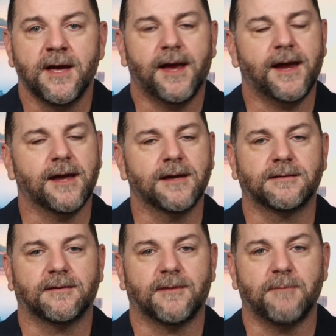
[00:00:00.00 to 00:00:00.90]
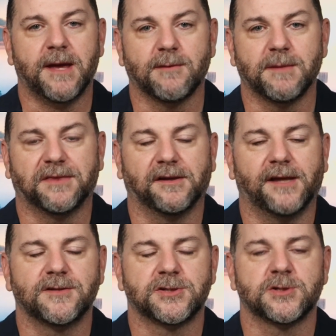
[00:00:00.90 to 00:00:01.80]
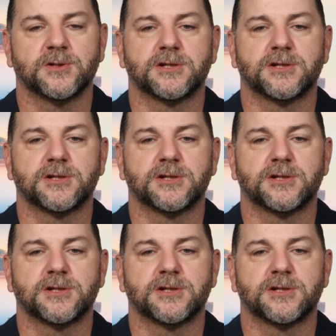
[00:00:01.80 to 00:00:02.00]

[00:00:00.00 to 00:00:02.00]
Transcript: and the man, the myth, the legend,